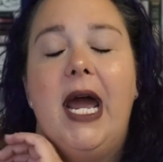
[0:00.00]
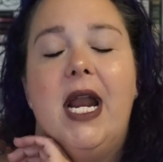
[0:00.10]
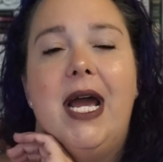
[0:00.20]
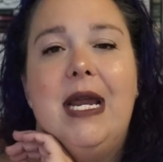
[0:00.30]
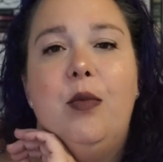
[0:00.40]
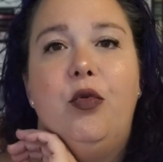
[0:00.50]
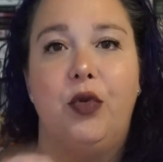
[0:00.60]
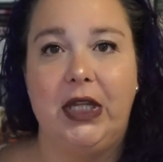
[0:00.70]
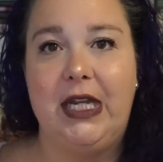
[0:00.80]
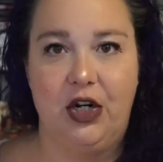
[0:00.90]
And I am
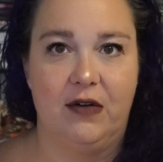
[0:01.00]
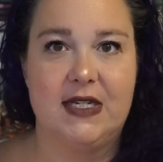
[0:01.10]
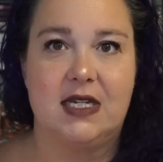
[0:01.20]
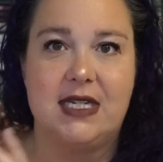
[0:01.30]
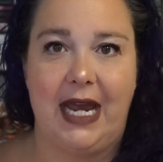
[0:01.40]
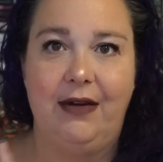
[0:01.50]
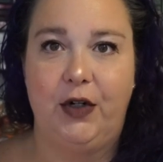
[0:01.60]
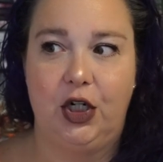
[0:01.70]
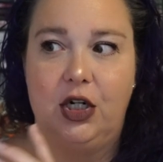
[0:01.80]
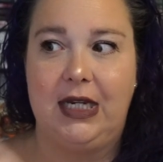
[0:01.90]
really nervous because I've
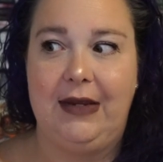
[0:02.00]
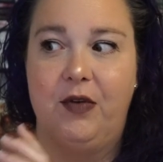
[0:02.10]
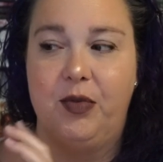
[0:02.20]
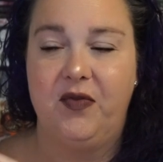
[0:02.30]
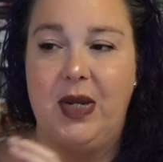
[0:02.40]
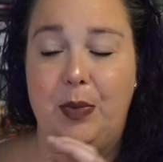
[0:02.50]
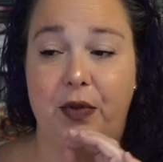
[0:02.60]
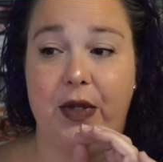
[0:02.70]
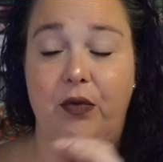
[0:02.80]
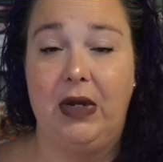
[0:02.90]
heard even from
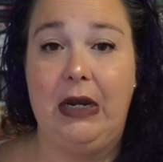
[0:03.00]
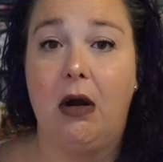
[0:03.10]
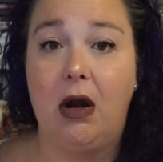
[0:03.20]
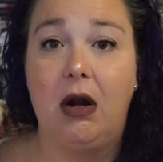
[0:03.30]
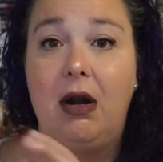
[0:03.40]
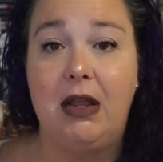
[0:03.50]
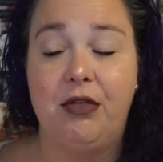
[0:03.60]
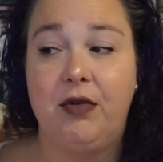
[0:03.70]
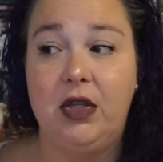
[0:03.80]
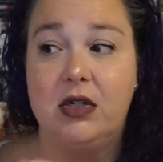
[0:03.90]
people that read horror
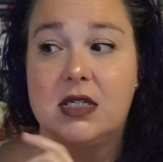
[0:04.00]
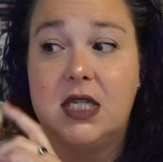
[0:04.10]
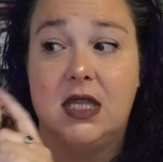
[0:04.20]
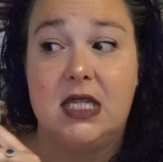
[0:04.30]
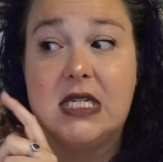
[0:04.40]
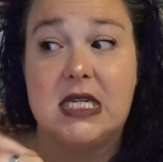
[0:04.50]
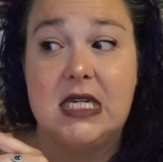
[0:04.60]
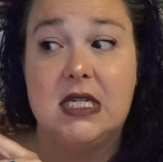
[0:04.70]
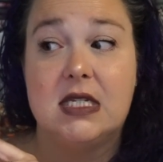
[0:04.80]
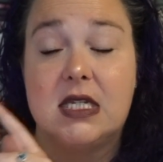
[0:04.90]
and thrillers that this
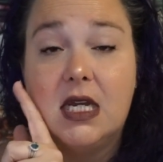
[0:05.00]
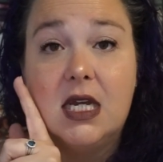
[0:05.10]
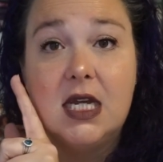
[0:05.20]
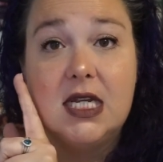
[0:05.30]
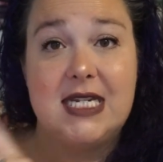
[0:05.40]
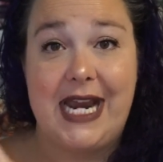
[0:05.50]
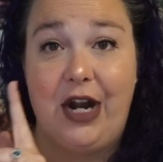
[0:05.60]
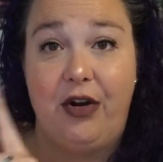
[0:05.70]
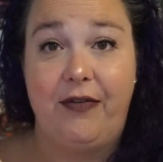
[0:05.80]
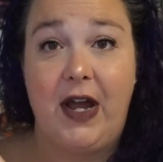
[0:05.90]
is
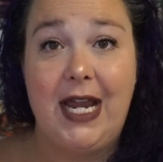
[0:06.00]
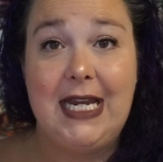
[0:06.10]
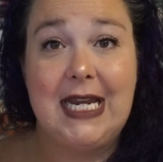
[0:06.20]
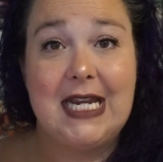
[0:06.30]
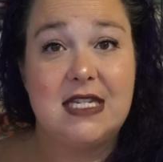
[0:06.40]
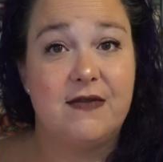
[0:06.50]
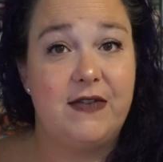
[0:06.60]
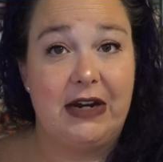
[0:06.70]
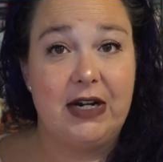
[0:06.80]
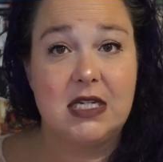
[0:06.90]
terrifying. It's
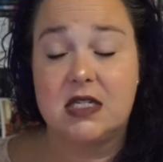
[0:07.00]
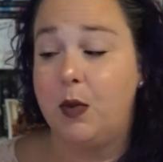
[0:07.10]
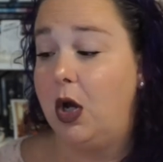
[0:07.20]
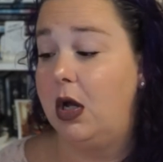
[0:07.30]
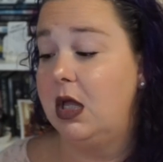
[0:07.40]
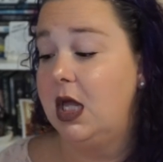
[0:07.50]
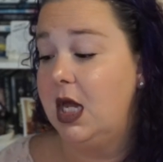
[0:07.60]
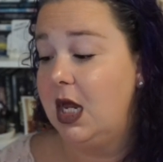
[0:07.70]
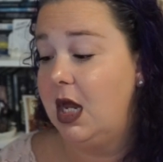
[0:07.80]
very small.